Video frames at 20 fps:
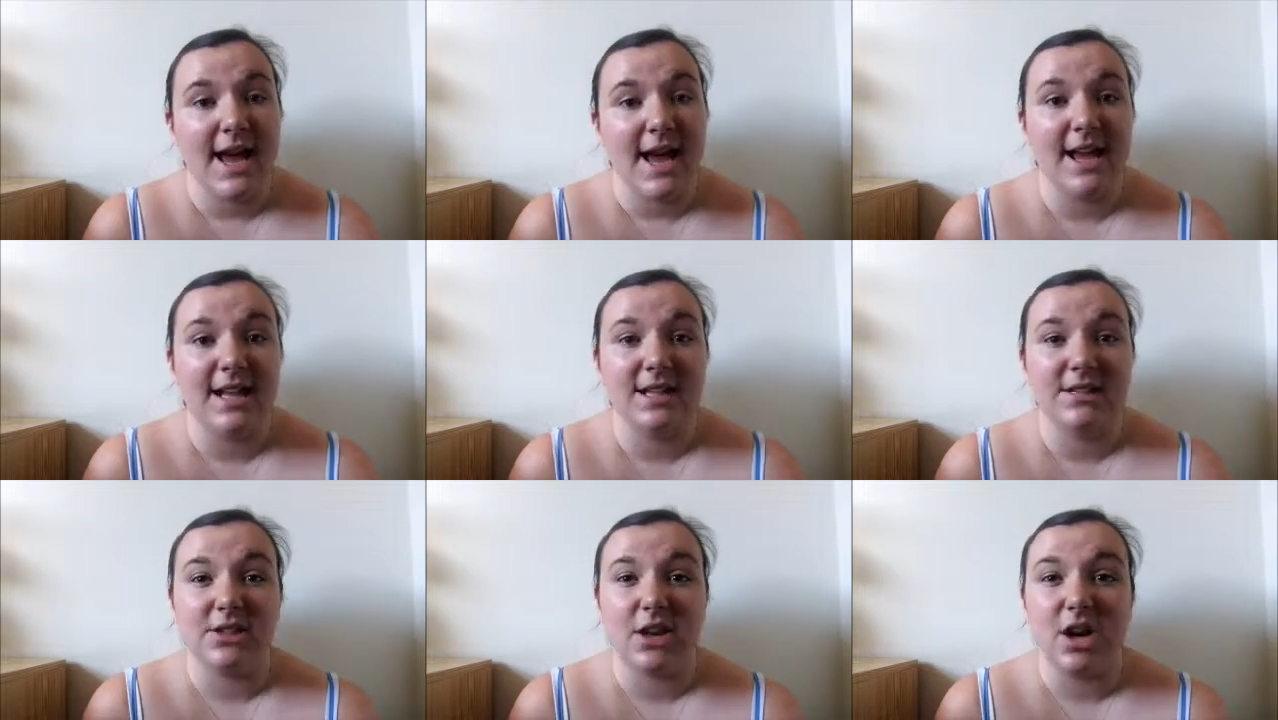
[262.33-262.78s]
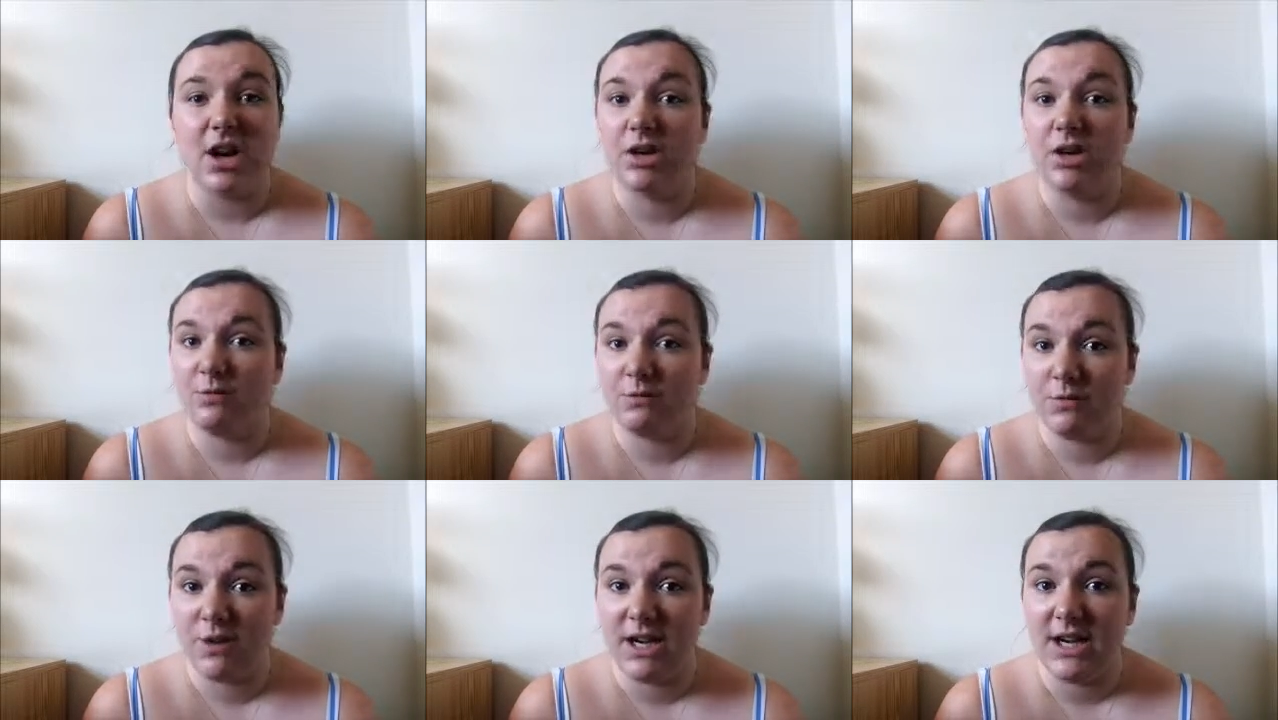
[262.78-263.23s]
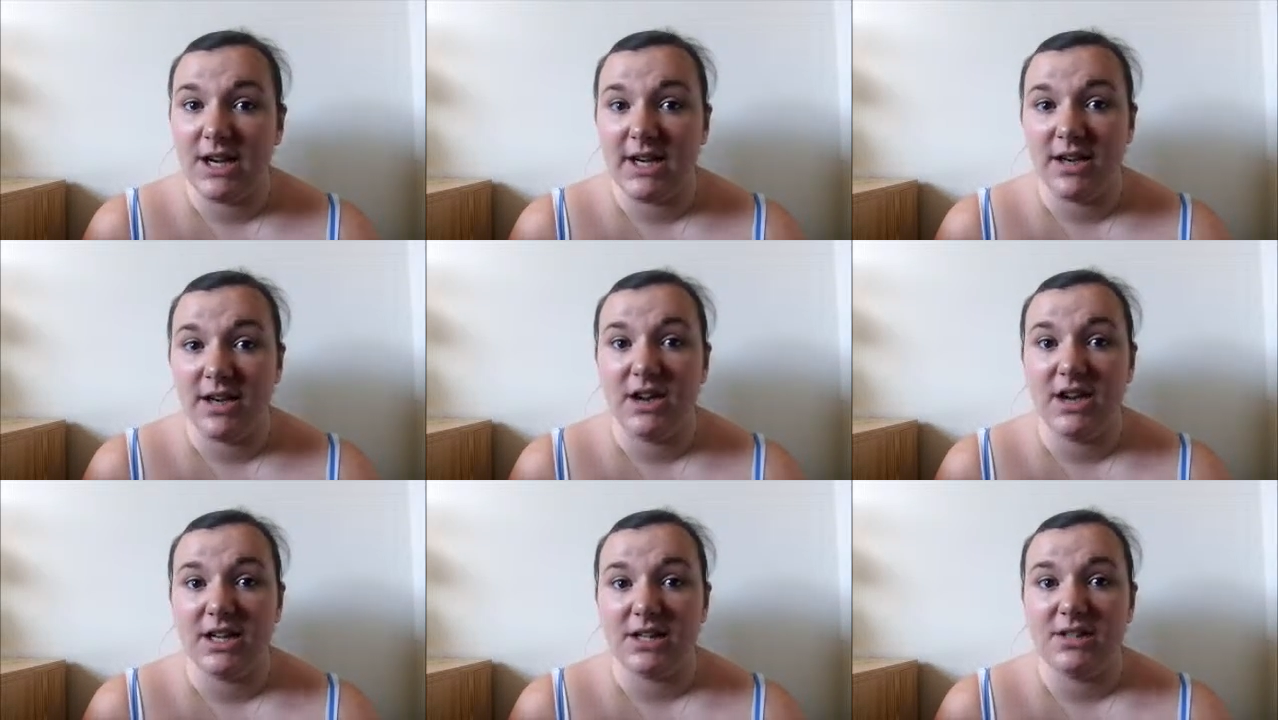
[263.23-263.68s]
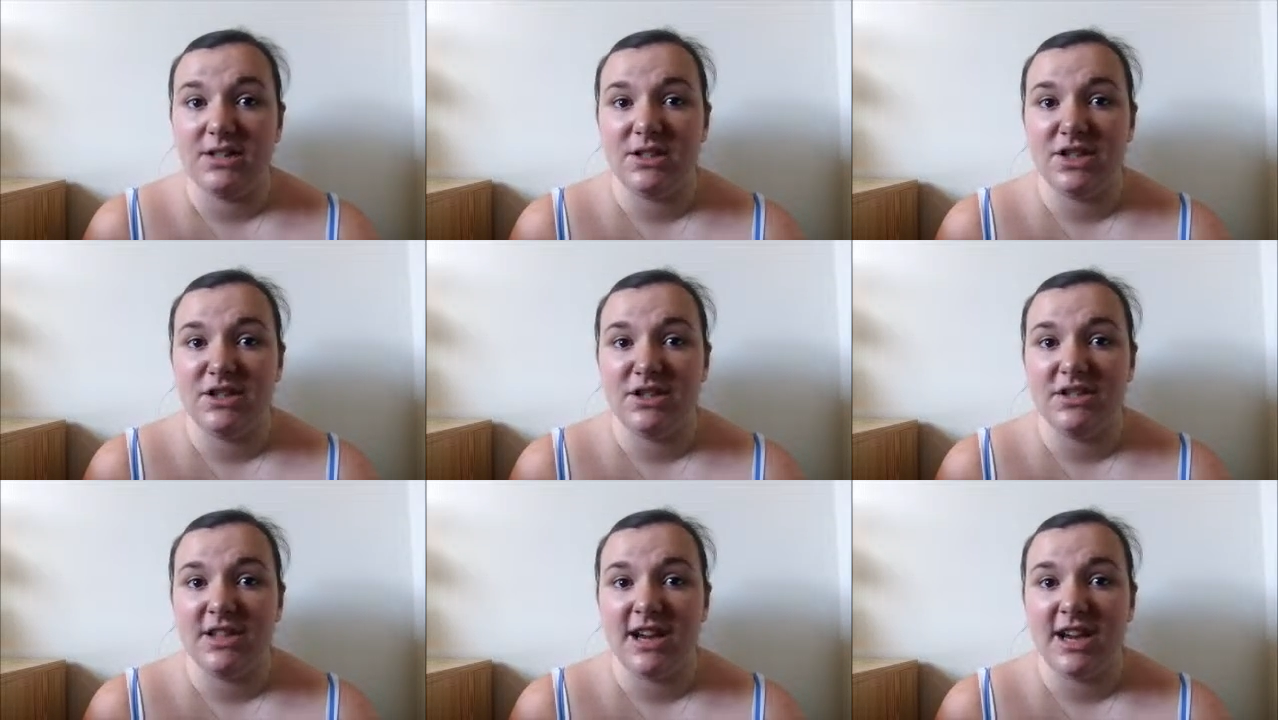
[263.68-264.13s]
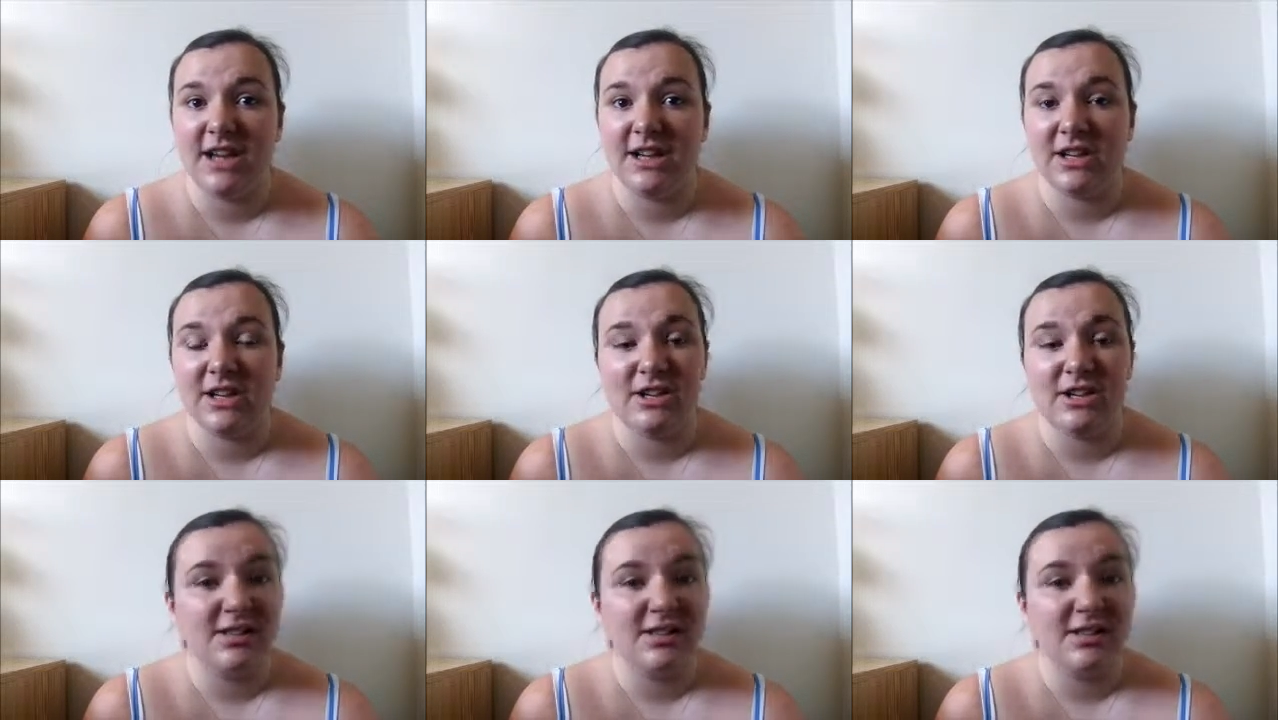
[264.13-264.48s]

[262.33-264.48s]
And I'd really like to do that.